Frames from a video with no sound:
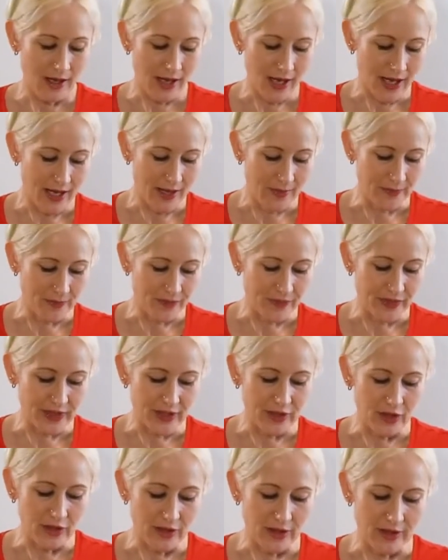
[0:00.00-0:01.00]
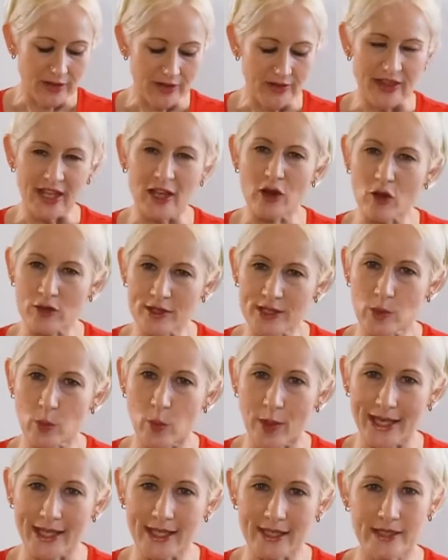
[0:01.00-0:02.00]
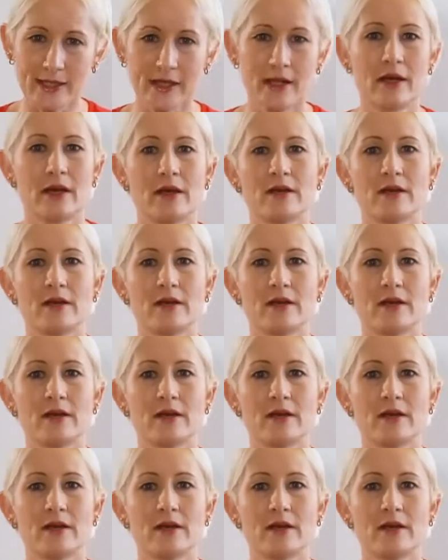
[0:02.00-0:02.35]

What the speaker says: They're not sweet,